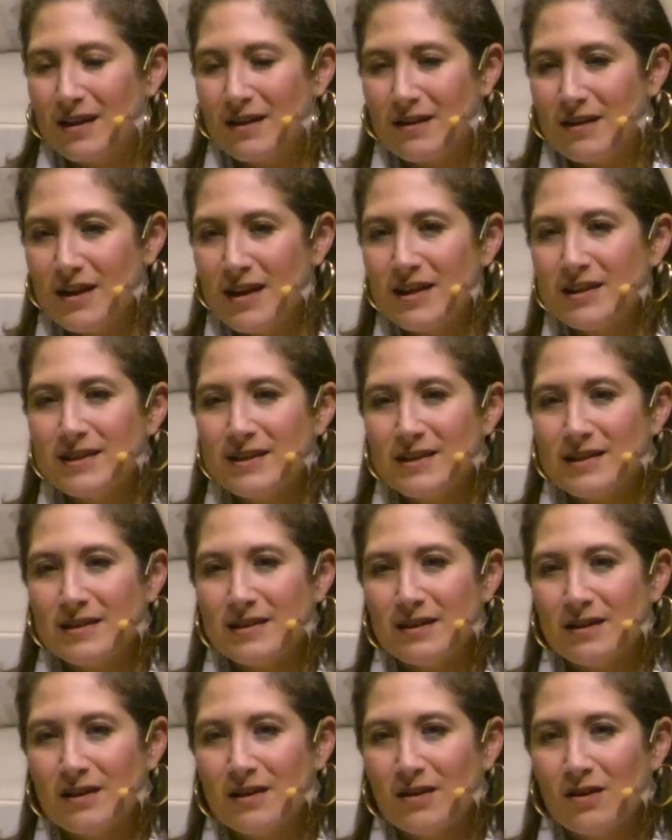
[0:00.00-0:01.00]
This
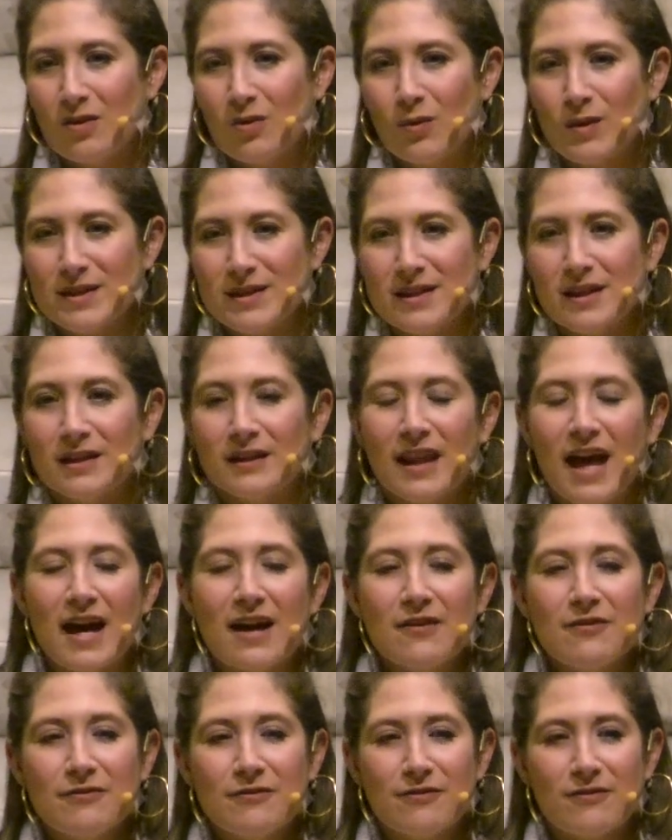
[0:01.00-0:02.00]
was the
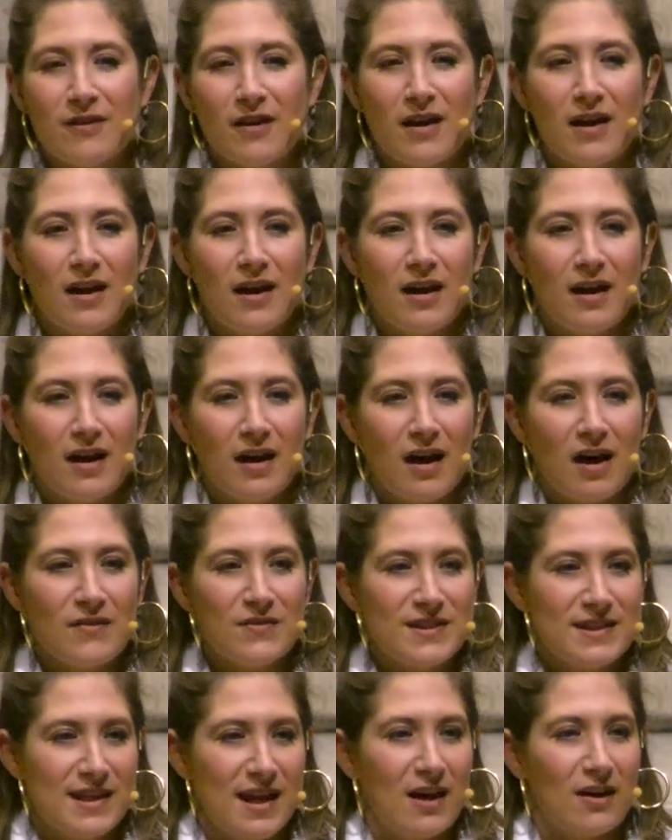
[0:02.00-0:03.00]
life of
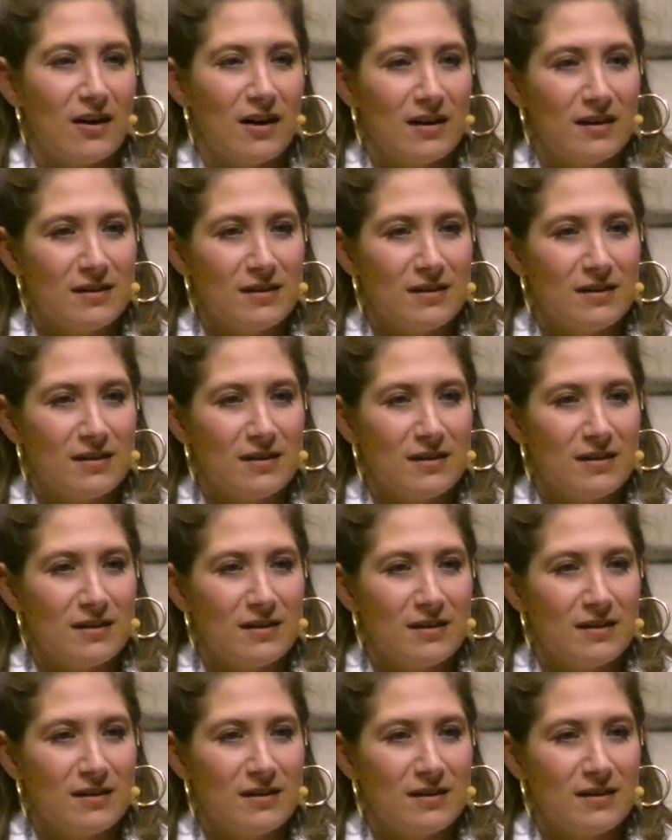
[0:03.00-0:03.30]
Sarah.